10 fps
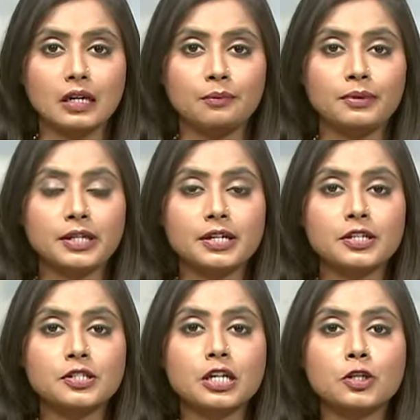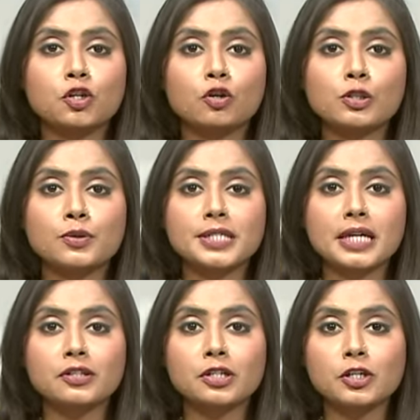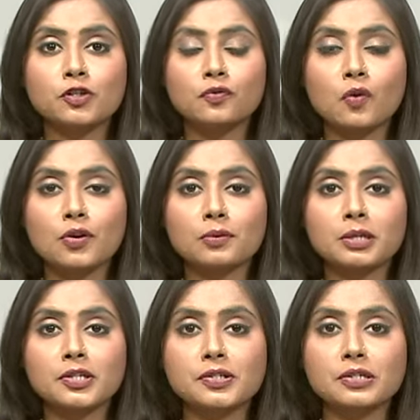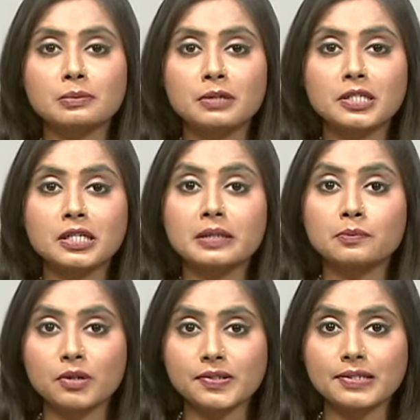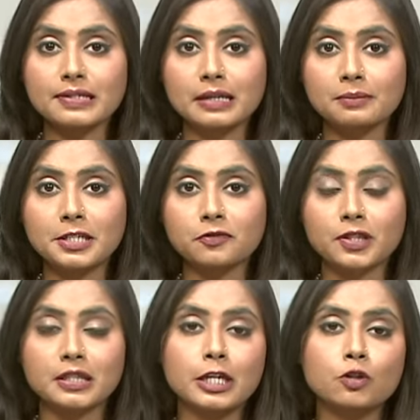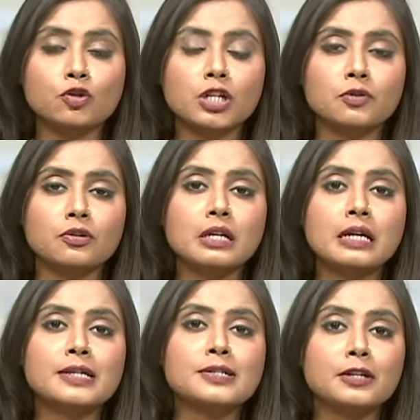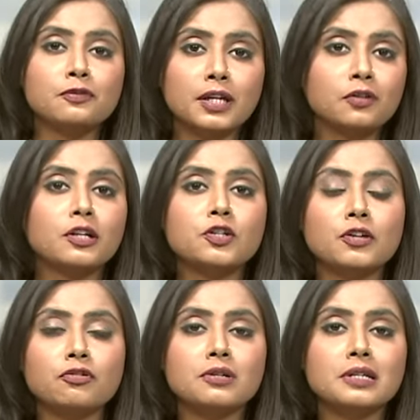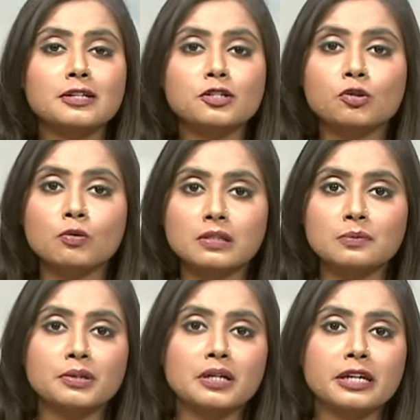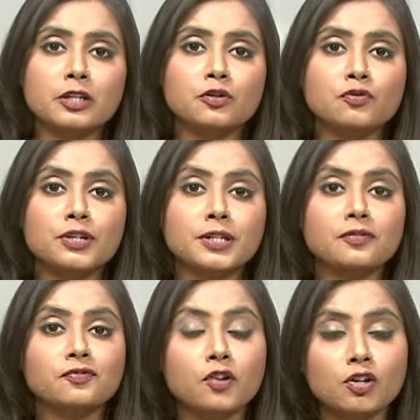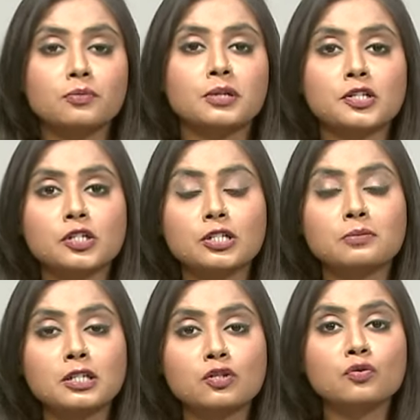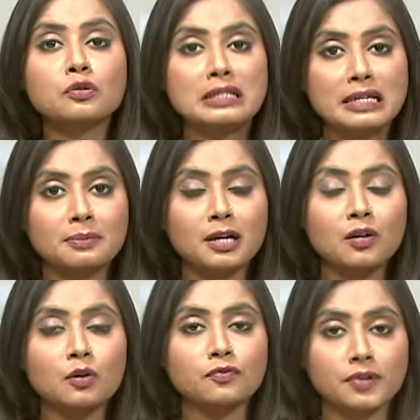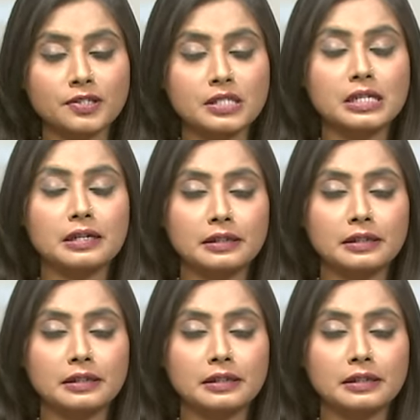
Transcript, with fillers: Blinken is scheduled to attend the NATO foreign ministers meeting in Brussels and meet with NATO General Secretary General Jens Stoltenberg and Ukrainian Foreign Minister Dmytro Kuleba on Wednesday.